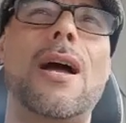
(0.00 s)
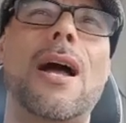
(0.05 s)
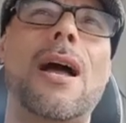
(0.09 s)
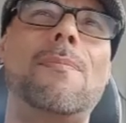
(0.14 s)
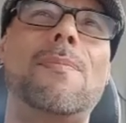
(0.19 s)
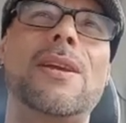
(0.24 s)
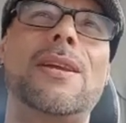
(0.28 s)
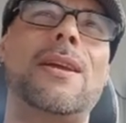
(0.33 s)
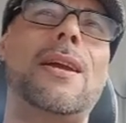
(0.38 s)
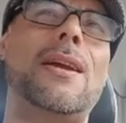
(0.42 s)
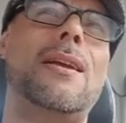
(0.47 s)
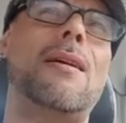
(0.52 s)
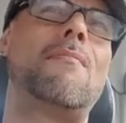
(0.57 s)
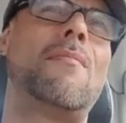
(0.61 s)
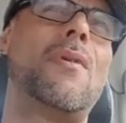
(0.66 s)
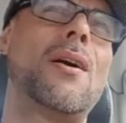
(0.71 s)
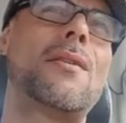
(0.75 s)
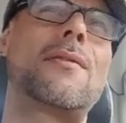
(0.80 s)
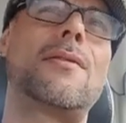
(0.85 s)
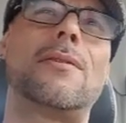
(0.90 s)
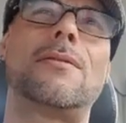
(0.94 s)
I became a
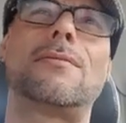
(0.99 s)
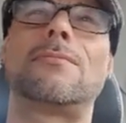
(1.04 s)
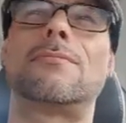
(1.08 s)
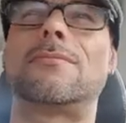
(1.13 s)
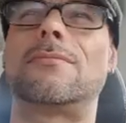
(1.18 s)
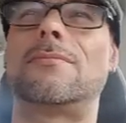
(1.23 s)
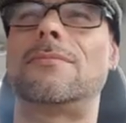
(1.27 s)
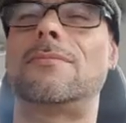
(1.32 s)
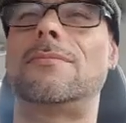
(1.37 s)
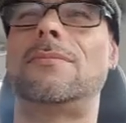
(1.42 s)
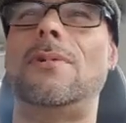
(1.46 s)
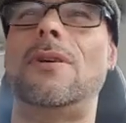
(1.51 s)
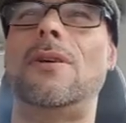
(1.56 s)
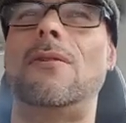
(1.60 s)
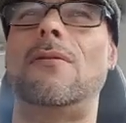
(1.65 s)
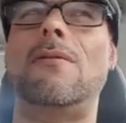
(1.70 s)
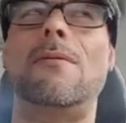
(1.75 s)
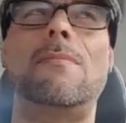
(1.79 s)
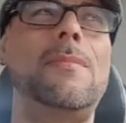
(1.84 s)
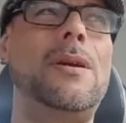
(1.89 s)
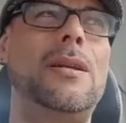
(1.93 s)
mother.
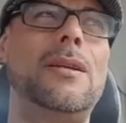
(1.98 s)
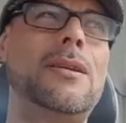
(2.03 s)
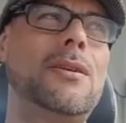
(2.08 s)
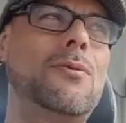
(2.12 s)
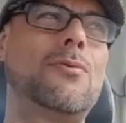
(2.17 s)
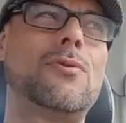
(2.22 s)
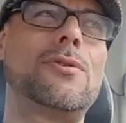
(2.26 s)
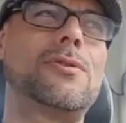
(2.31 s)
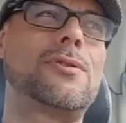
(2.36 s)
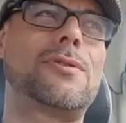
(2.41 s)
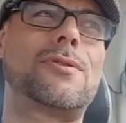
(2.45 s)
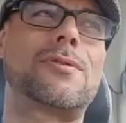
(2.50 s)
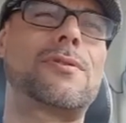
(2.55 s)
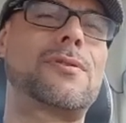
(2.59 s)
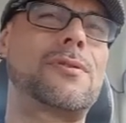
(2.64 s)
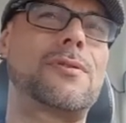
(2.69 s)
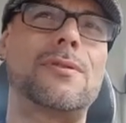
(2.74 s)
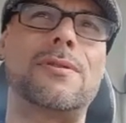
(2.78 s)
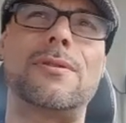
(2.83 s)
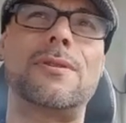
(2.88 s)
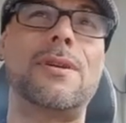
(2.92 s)
It was
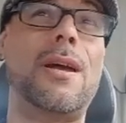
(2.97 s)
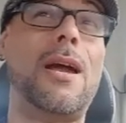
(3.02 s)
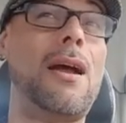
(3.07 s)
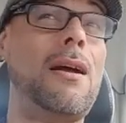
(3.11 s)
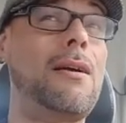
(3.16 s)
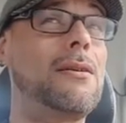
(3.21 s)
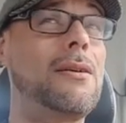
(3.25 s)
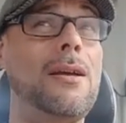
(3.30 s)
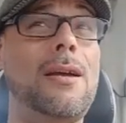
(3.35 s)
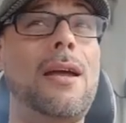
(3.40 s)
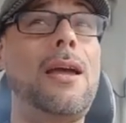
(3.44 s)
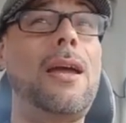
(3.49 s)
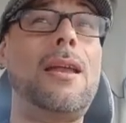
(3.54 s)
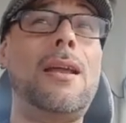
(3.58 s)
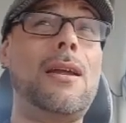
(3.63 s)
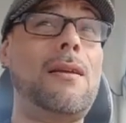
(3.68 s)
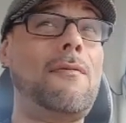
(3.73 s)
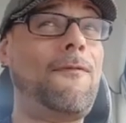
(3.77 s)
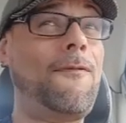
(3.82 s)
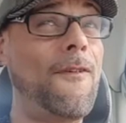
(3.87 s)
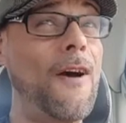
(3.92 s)

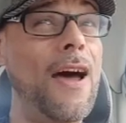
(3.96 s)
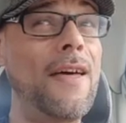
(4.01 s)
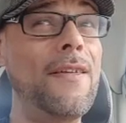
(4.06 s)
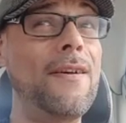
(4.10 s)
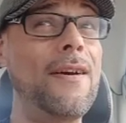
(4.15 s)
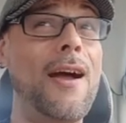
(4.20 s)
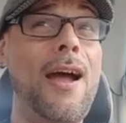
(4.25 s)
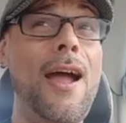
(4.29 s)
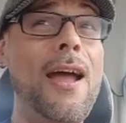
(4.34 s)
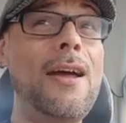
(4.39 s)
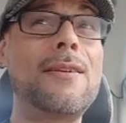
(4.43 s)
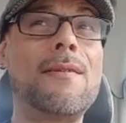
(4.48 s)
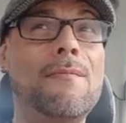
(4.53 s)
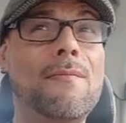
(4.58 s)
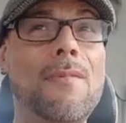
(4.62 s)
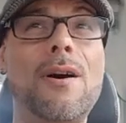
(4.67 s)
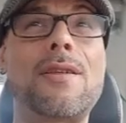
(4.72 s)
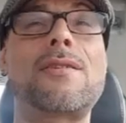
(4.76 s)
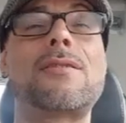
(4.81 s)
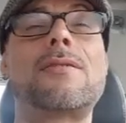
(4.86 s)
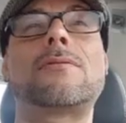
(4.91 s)
a father and a
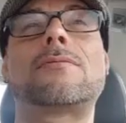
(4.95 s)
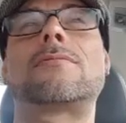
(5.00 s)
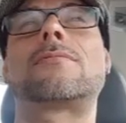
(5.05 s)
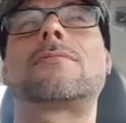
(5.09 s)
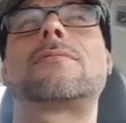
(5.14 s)
mother.